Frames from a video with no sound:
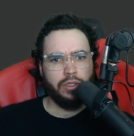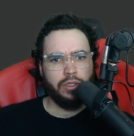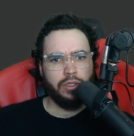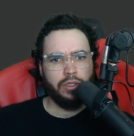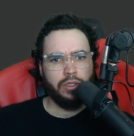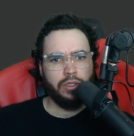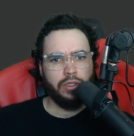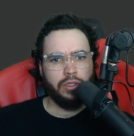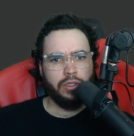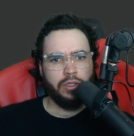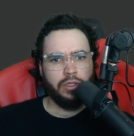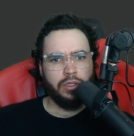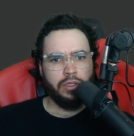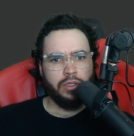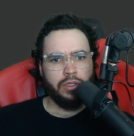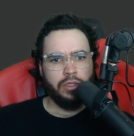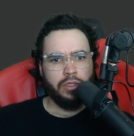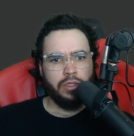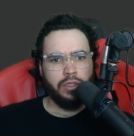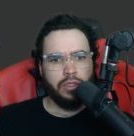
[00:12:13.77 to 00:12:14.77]

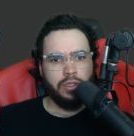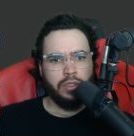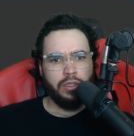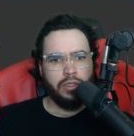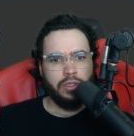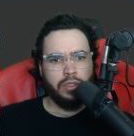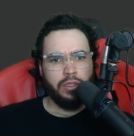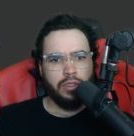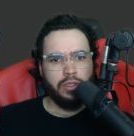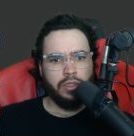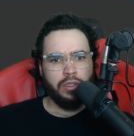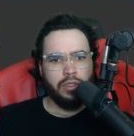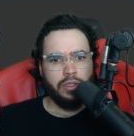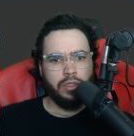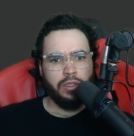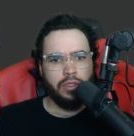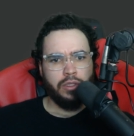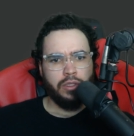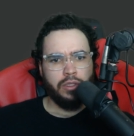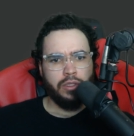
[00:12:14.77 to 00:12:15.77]

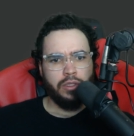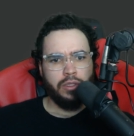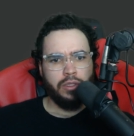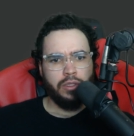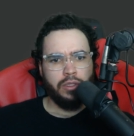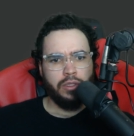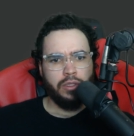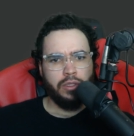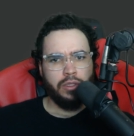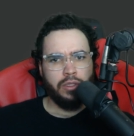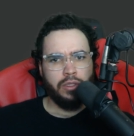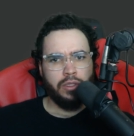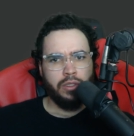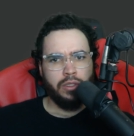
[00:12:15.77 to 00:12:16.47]
Nobody speaks.